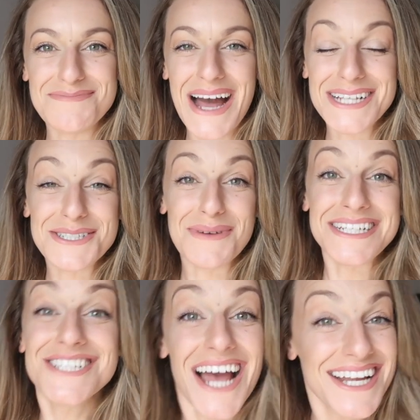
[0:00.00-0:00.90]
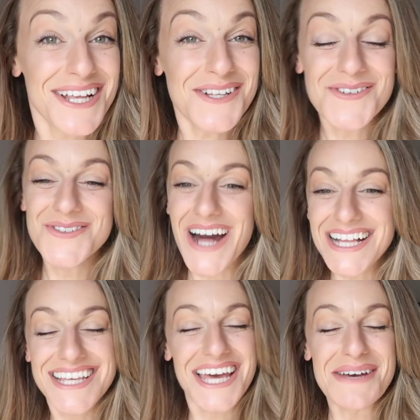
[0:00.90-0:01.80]
back to my channel.
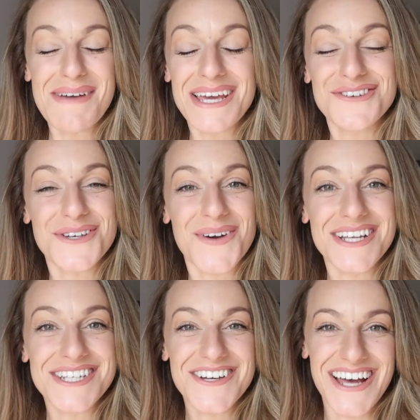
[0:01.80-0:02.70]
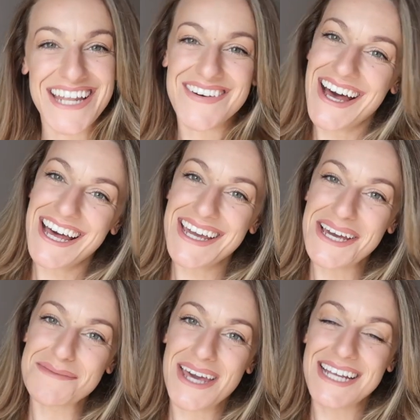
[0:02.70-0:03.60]
Welcome if you are new. Hello, hi,
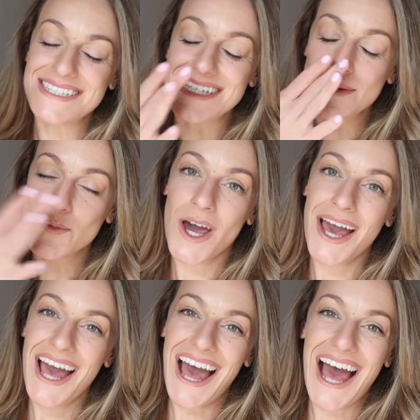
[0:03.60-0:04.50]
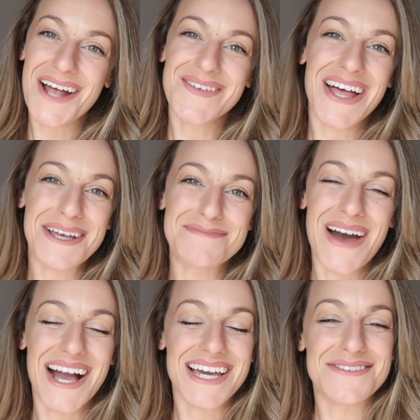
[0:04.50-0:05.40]
I'm Katie. And welcome
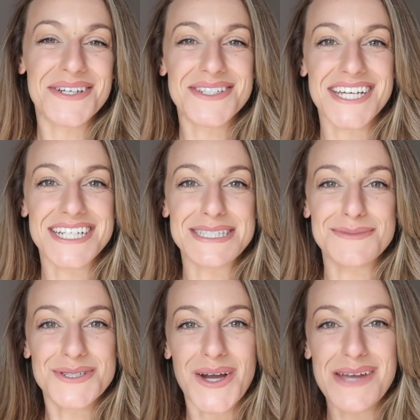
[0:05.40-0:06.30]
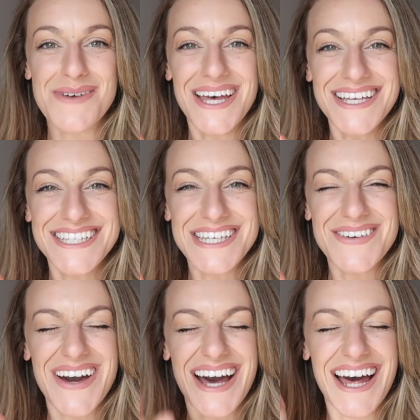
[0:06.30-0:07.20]
back if you're a returning subscriber.
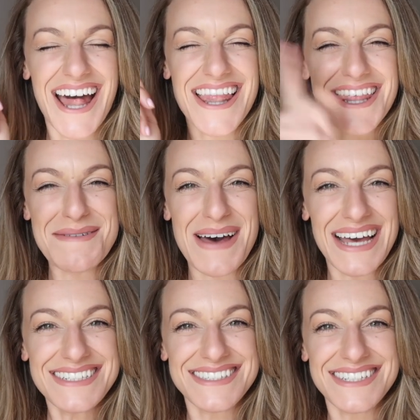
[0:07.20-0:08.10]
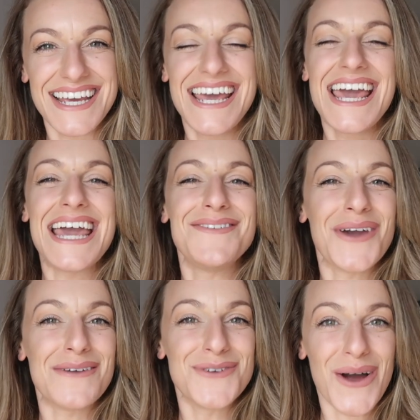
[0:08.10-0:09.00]
You are the best. If you
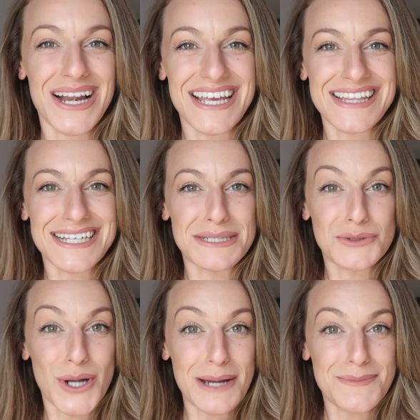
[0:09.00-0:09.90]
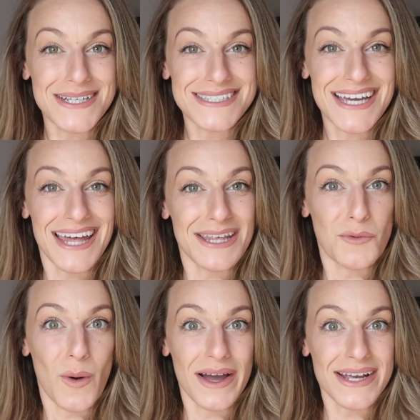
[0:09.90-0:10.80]
have not clicked that subscribe button yet,
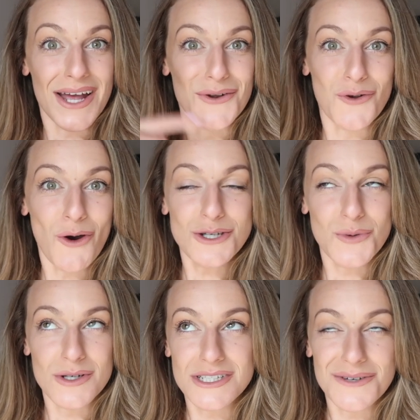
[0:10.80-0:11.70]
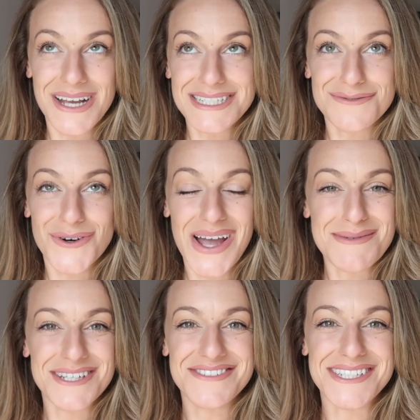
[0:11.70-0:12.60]
then why not? What are you waiting for?
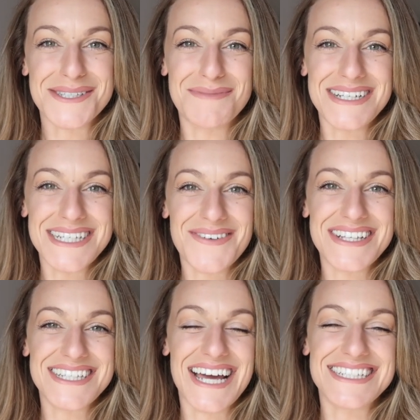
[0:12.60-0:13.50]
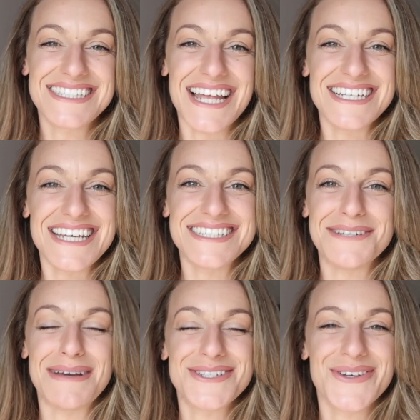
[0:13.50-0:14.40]
I upload videos Monday, Wednesday and Sunday,
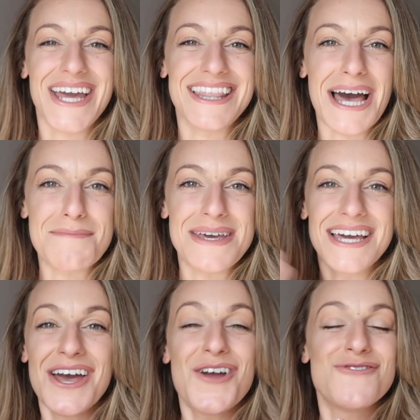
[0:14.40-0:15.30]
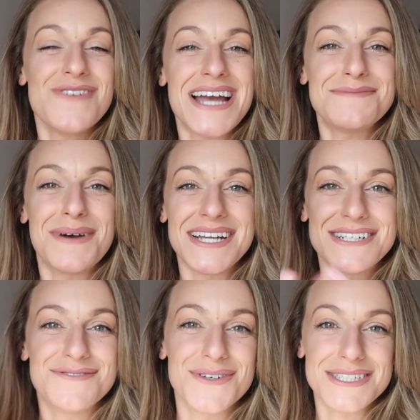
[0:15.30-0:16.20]
so make sure you hit that big red
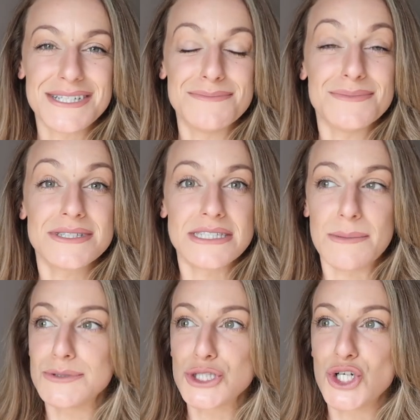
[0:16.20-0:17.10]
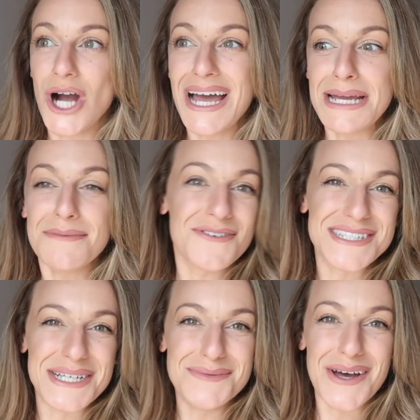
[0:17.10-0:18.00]
button for some subscribe
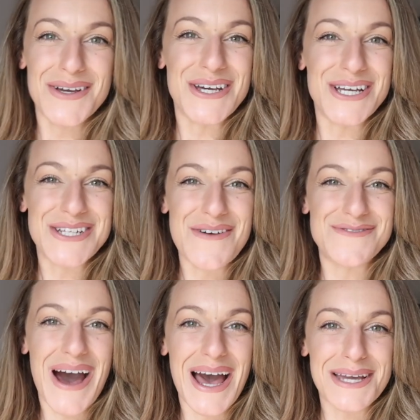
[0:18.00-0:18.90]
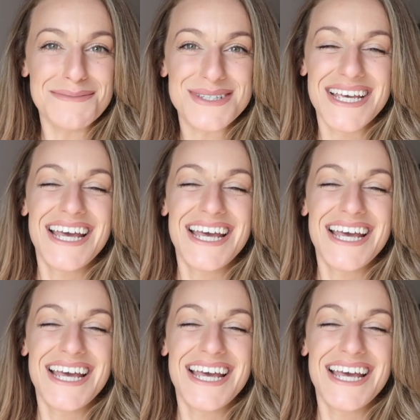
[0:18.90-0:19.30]
for some good vibes.